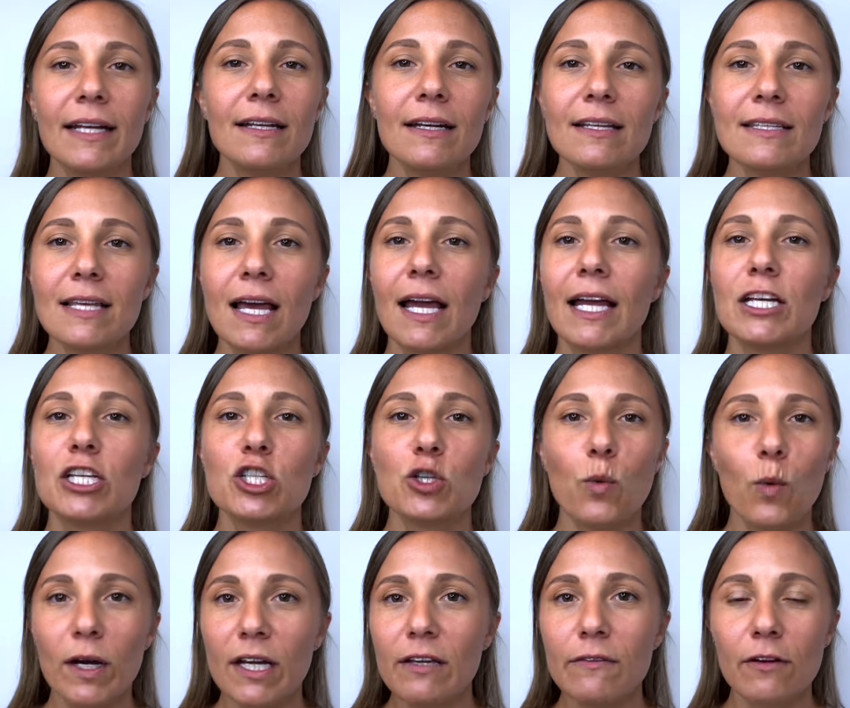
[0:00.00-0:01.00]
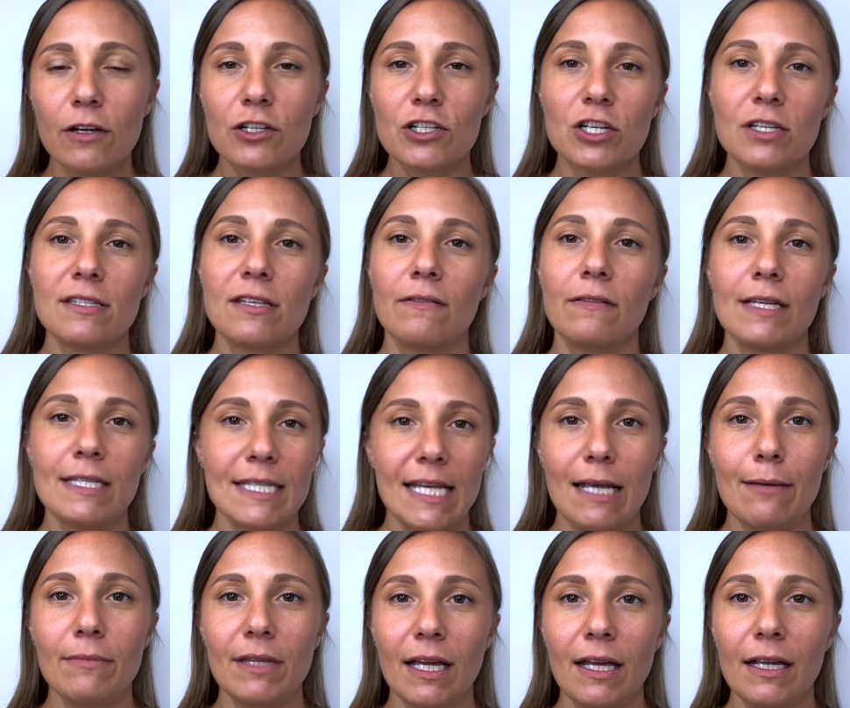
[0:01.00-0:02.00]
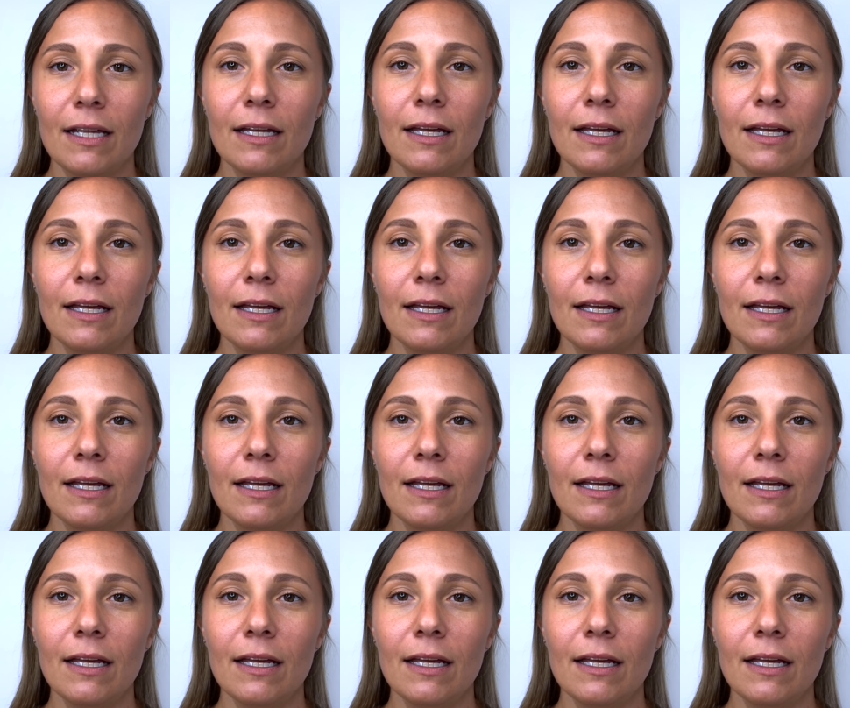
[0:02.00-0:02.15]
to design 20 versions of the same thing.